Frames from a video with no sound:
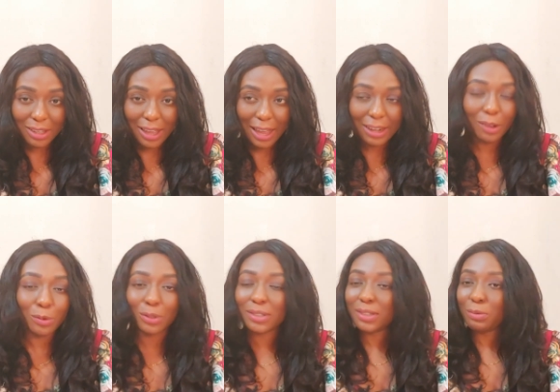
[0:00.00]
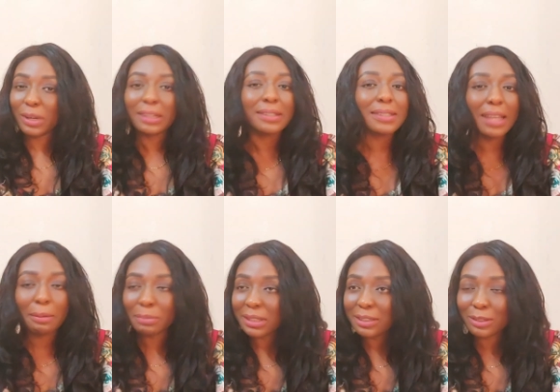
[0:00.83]
and I will not see where they
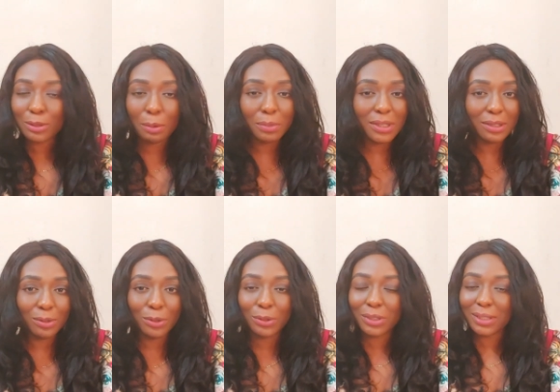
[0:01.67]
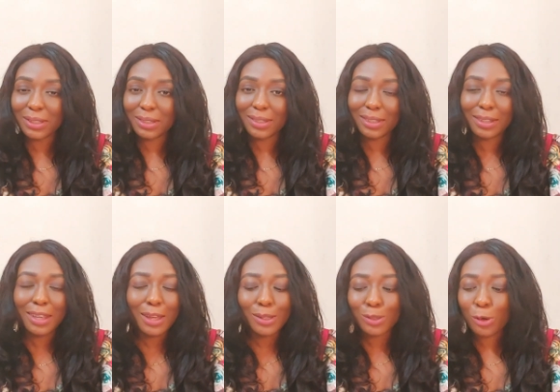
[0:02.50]
stamped something on your this thing.
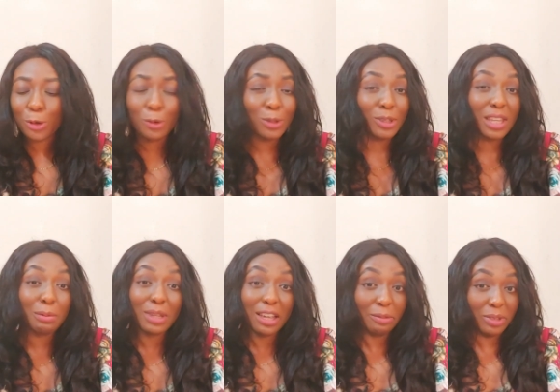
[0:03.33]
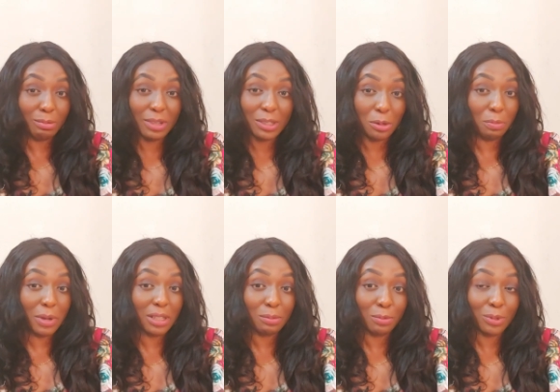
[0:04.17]
Or you want to tell me that you misplaced your
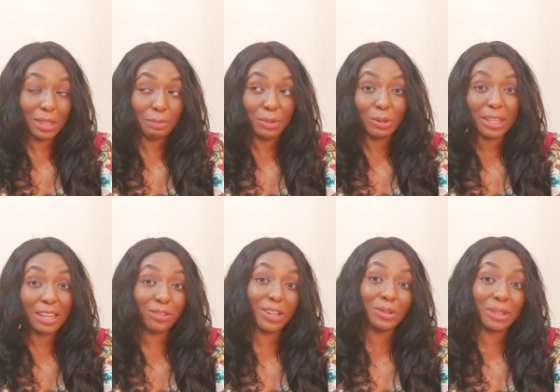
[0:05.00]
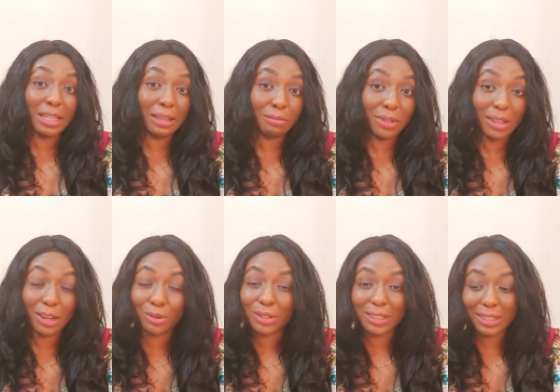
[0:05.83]
passport. Abi, what are you trying to tell me? I
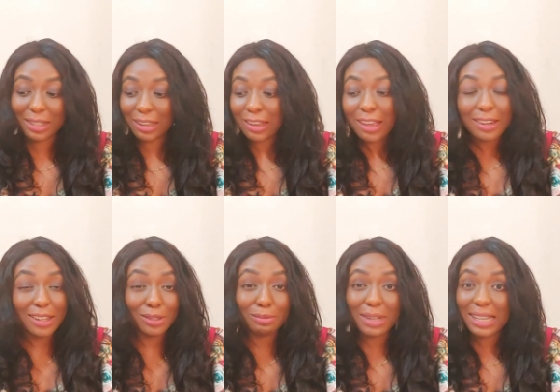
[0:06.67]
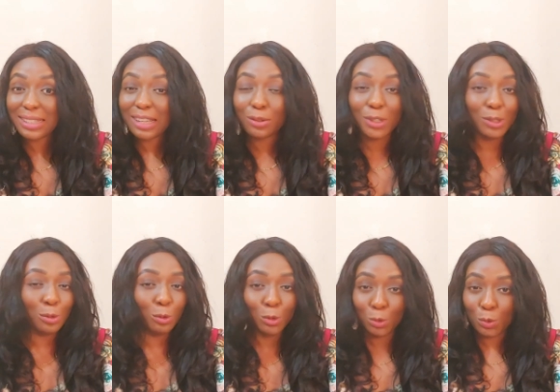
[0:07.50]
don't understand. There's some lies that don't use
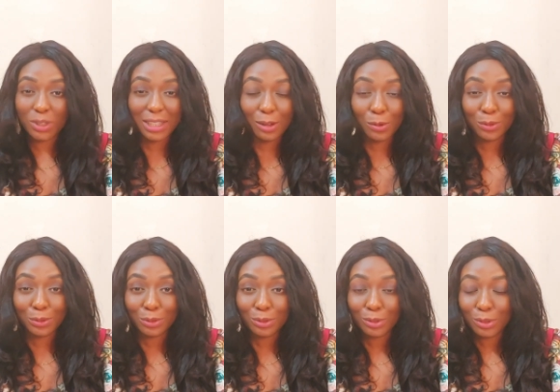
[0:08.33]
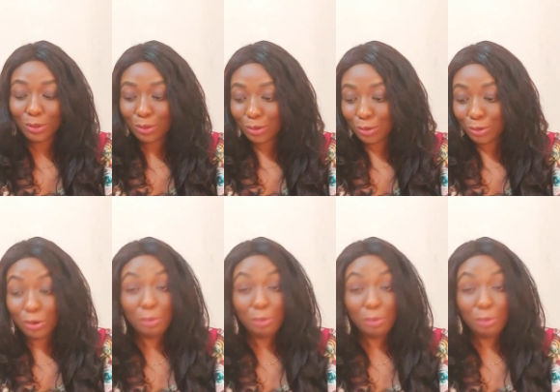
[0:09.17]
to hold water. Or